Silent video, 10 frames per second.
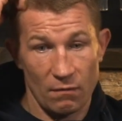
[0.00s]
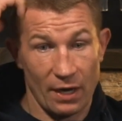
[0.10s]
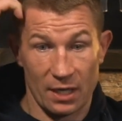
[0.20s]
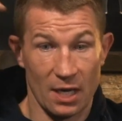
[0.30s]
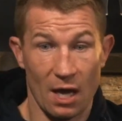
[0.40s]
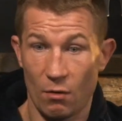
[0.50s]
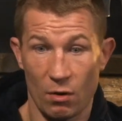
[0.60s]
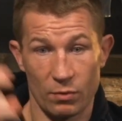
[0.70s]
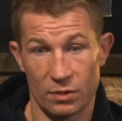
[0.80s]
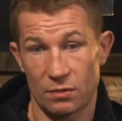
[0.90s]

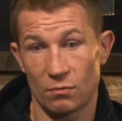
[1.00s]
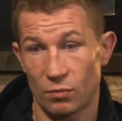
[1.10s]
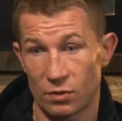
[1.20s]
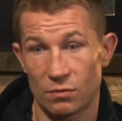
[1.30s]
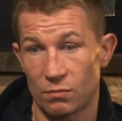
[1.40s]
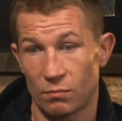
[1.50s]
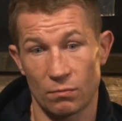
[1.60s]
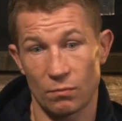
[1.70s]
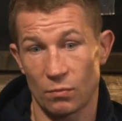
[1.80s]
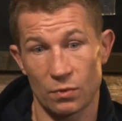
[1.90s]
Vakatawa was was
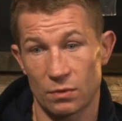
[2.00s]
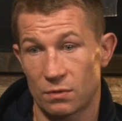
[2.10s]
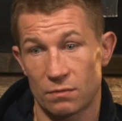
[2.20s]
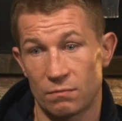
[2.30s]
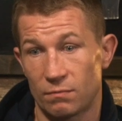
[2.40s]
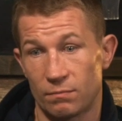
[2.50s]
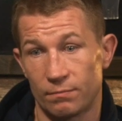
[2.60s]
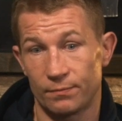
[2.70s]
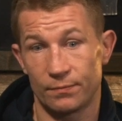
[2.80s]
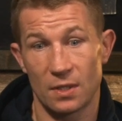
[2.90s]
was
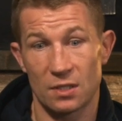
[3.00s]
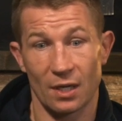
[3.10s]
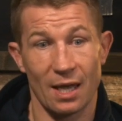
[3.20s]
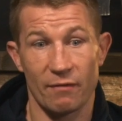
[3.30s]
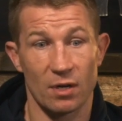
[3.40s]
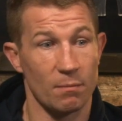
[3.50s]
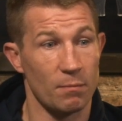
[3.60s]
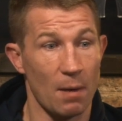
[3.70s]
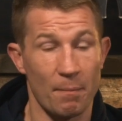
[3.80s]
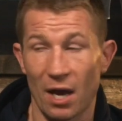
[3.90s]
it's like having a,
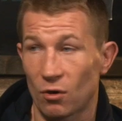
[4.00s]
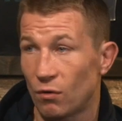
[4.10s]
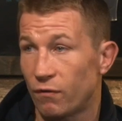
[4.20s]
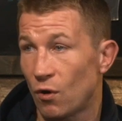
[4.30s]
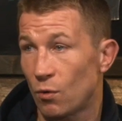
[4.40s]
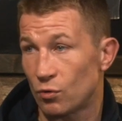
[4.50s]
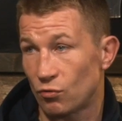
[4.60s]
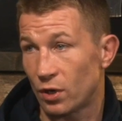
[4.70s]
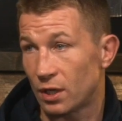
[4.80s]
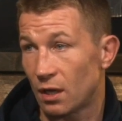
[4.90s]
a back row forward
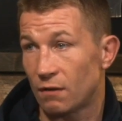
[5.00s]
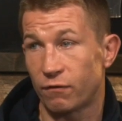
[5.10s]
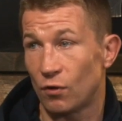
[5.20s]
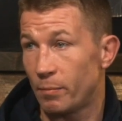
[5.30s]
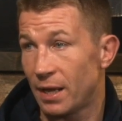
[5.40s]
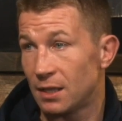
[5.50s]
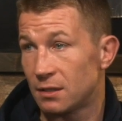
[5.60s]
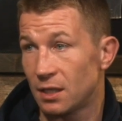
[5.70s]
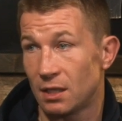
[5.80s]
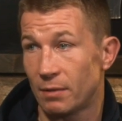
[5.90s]
running at full
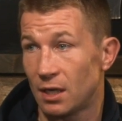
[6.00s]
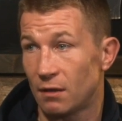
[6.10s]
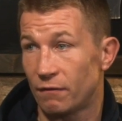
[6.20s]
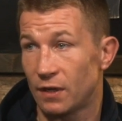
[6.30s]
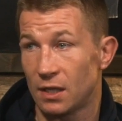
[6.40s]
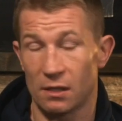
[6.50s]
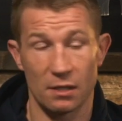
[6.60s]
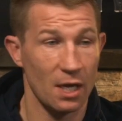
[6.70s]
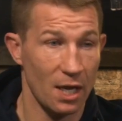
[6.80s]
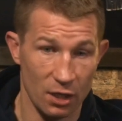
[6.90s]
pelt in the middle of the field,
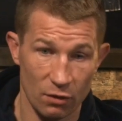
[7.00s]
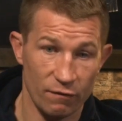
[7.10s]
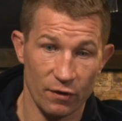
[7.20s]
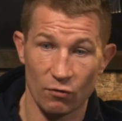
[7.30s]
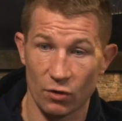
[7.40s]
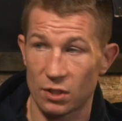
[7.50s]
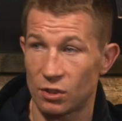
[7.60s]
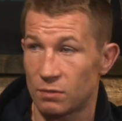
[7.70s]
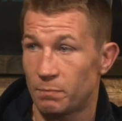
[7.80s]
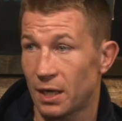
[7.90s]
and you have Finn Russell
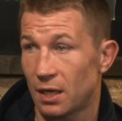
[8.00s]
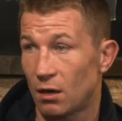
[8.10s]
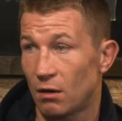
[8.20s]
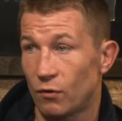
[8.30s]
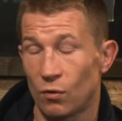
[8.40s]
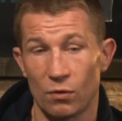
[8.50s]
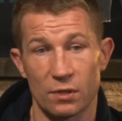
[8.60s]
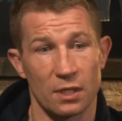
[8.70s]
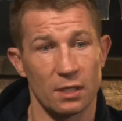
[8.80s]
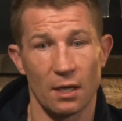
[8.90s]
just picking off
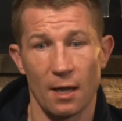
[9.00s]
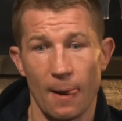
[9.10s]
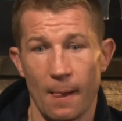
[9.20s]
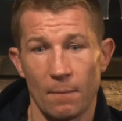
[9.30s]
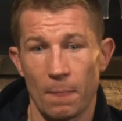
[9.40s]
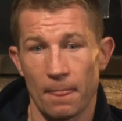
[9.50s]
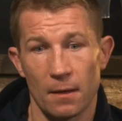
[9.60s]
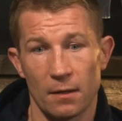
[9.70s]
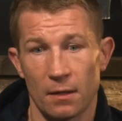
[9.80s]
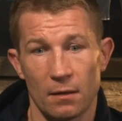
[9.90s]
holes and
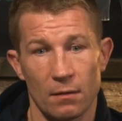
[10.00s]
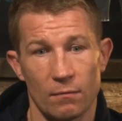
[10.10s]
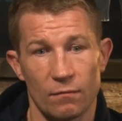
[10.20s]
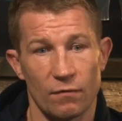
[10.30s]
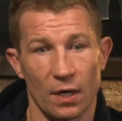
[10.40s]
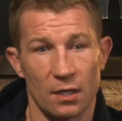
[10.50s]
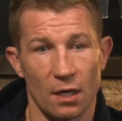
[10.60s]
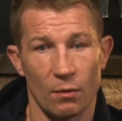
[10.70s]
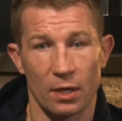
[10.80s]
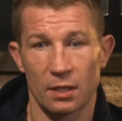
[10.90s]

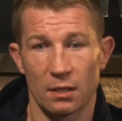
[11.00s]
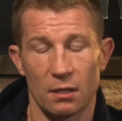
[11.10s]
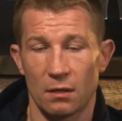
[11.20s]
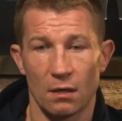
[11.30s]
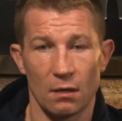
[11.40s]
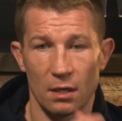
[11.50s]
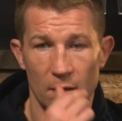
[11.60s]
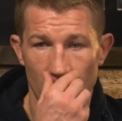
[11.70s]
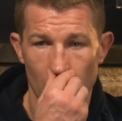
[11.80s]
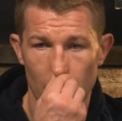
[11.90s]
Vakatawa, I think he, he
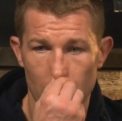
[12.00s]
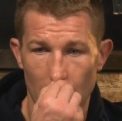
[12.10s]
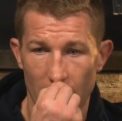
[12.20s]
did